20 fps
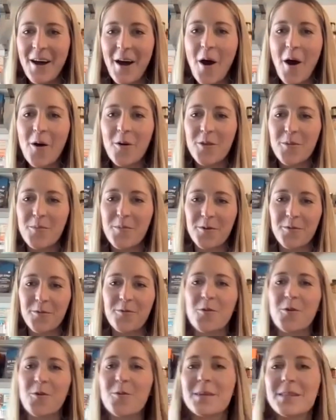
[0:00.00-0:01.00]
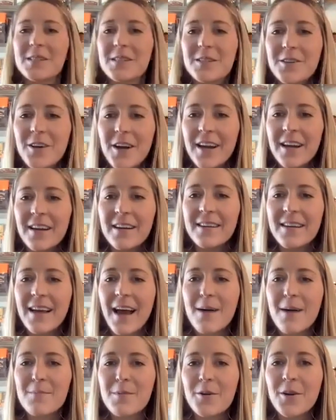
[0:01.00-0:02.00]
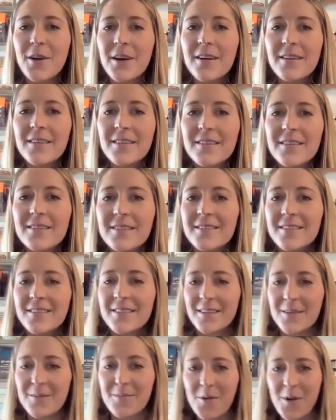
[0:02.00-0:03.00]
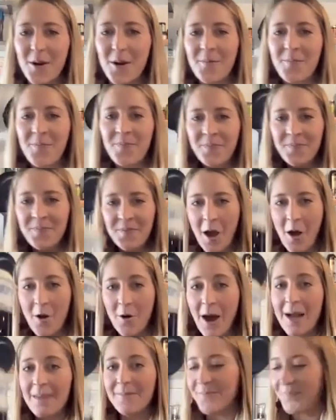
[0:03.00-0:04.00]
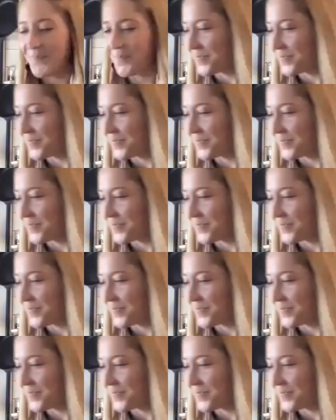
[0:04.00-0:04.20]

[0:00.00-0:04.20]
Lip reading: Oh, the Perform is great. Yeah, Mona, good point. Okay,